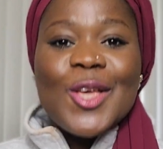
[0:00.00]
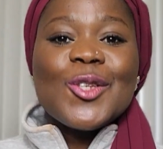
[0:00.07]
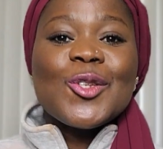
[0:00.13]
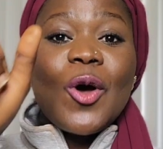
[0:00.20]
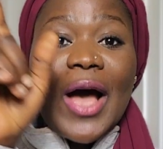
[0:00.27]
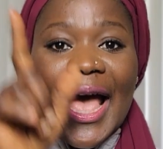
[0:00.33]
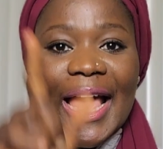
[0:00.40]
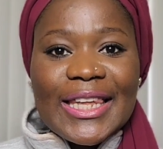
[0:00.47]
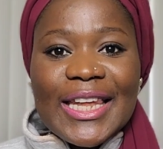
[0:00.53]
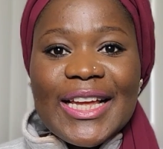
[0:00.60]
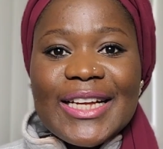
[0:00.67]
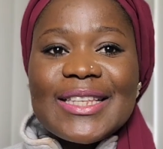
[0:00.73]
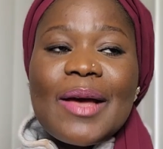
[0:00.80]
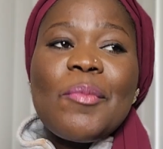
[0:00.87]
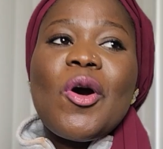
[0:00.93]
So I
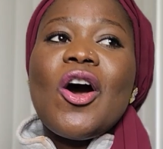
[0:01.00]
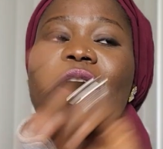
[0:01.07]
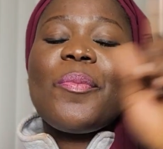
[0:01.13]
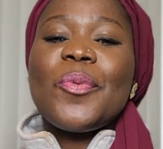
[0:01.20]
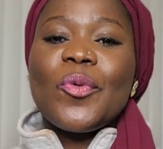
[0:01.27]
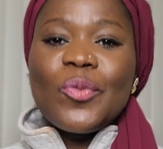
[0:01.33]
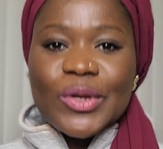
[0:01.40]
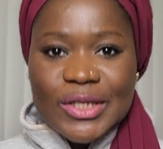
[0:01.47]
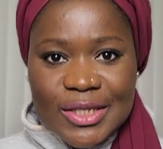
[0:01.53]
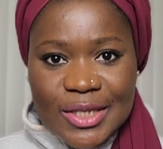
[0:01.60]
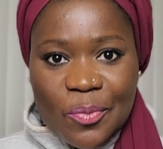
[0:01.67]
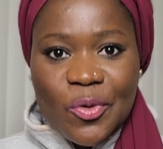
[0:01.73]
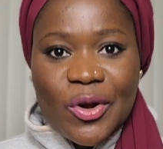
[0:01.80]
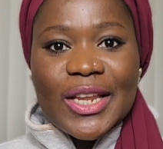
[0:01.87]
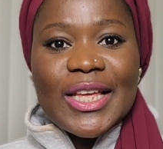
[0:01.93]
linked them up with
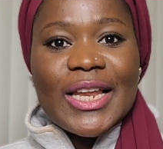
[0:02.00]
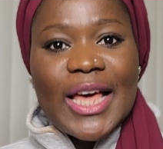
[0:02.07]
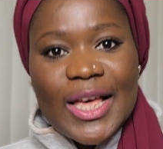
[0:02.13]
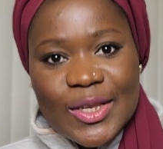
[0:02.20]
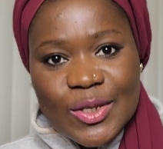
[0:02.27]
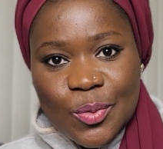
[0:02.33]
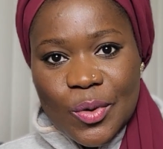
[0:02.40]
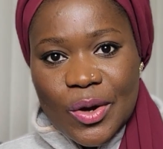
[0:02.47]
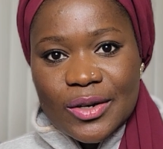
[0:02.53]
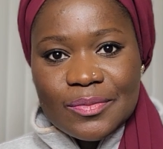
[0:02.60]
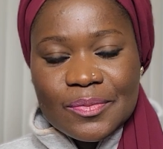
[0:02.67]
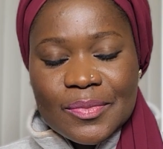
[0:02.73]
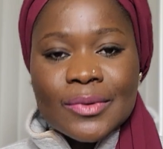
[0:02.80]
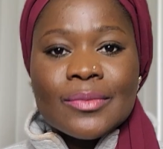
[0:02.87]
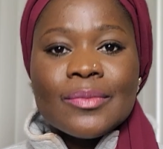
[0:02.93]
someone in S1.